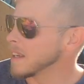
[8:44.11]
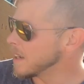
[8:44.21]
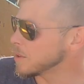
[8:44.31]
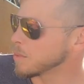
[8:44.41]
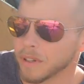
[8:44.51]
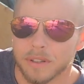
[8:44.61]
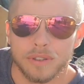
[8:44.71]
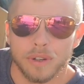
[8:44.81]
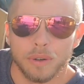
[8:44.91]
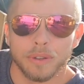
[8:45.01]
I just wanted to
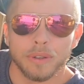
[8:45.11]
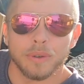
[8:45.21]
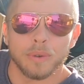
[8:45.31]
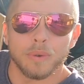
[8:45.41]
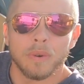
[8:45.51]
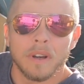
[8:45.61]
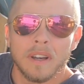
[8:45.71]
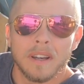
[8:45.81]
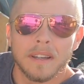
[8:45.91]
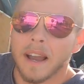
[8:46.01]
show you
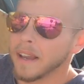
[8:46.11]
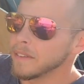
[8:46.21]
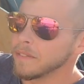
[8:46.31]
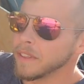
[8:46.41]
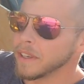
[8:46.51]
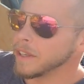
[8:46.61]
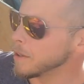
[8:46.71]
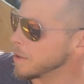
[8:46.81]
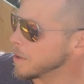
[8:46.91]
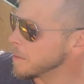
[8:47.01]
kind of the
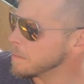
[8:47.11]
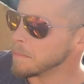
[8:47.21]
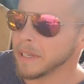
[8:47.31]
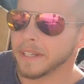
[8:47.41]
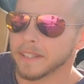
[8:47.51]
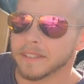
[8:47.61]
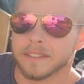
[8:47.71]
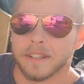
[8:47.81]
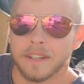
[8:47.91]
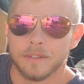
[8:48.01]
intermediate
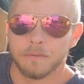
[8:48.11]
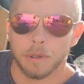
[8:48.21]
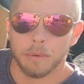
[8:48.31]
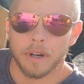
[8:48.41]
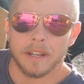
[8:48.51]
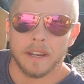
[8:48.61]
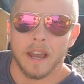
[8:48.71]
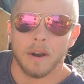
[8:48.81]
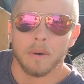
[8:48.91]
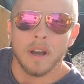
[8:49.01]
stage of where we're at
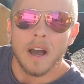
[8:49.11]
now.